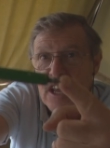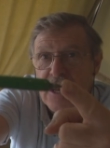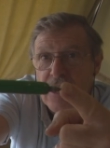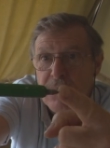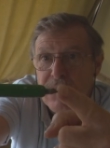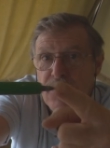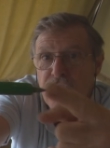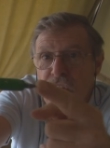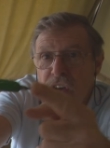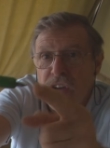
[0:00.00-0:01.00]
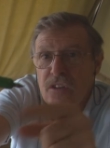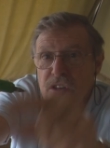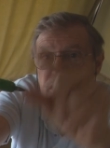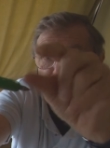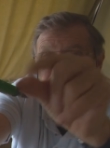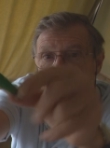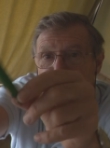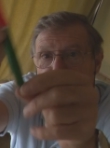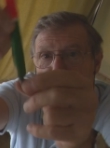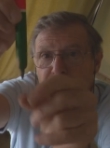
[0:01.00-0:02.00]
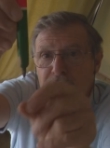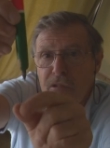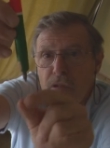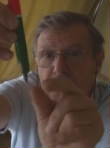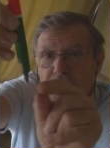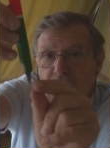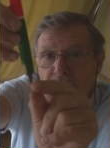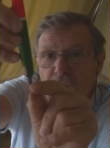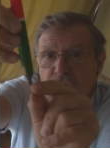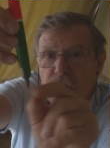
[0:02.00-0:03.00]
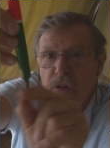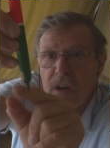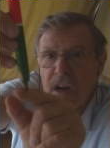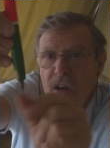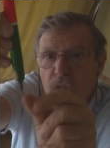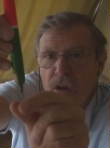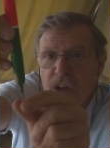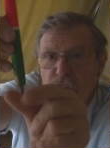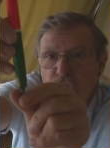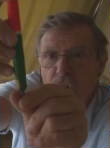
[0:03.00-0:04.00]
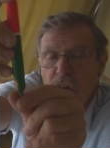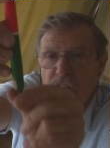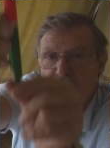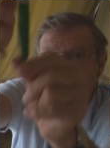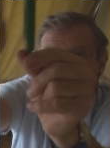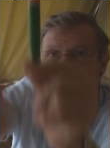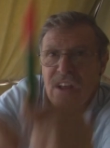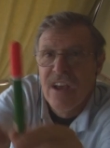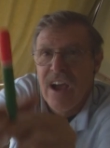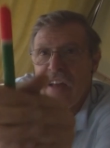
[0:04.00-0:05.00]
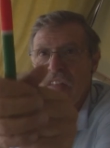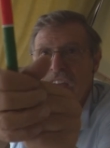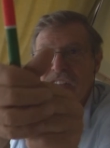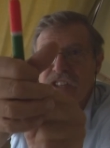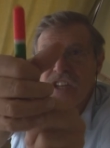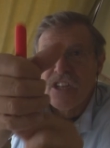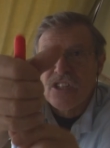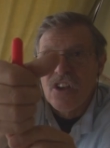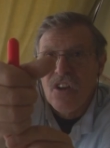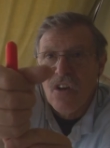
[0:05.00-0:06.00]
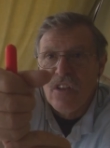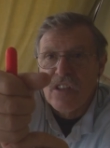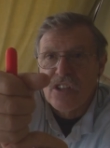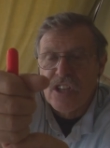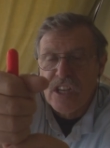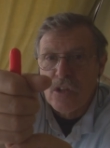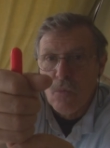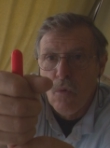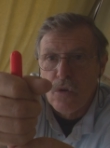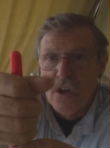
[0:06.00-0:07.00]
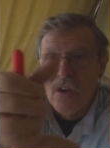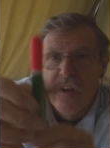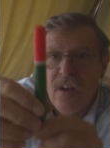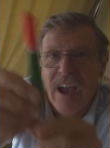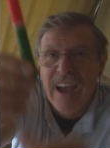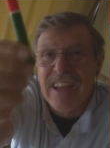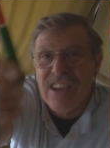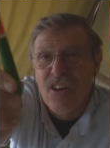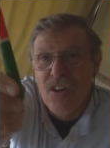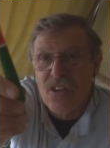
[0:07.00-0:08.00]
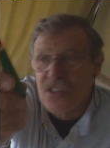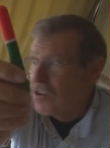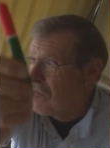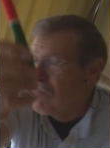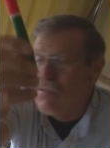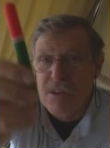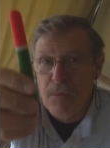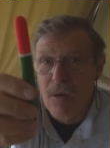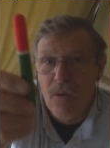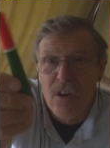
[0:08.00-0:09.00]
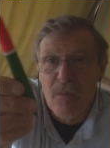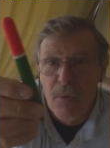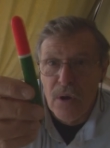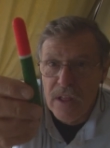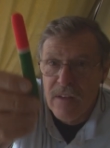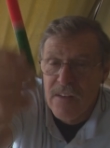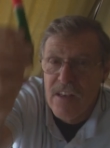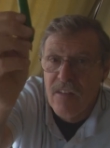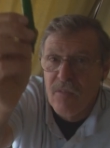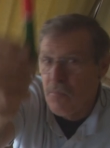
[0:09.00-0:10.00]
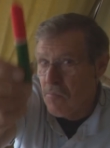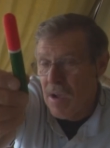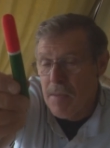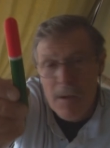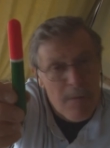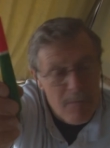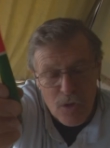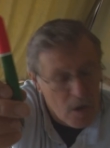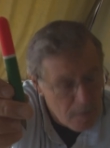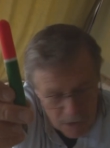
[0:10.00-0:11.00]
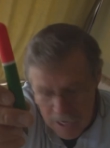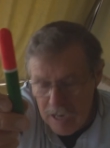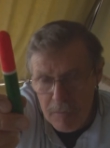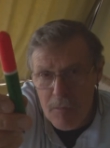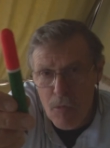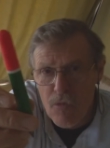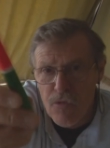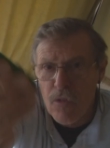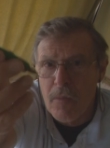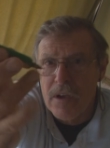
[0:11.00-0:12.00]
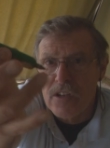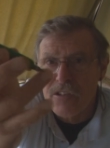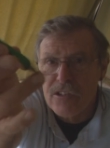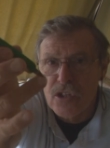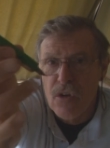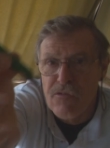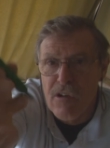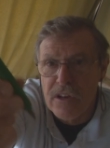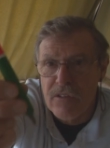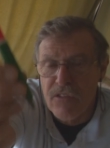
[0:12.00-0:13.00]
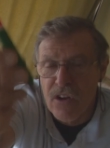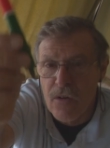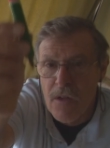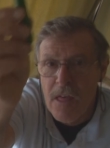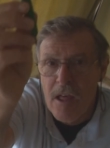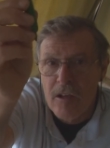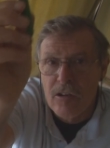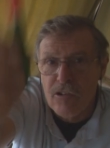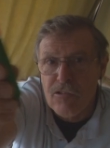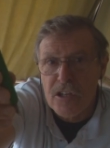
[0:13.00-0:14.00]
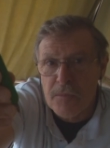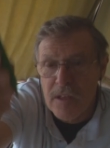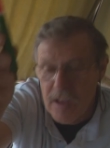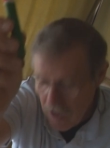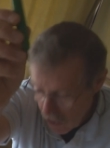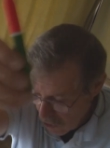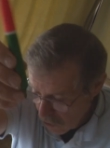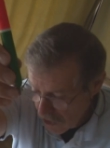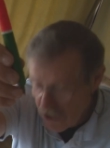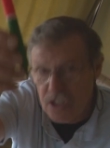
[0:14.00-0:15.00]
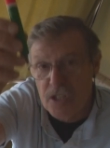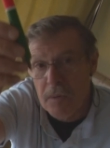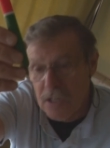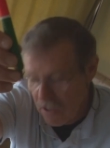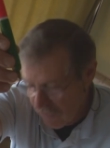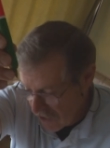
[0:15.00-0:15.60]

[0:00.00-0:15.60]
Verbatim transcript: idiot-proof. You just thread your line through here, two little locking shot either side, and that sits like this in the water, and it casts pretty well like a bullet. Maybe you've got to pay a little bit more for them because they're self-righting float, but trust me, a lot easier, especially for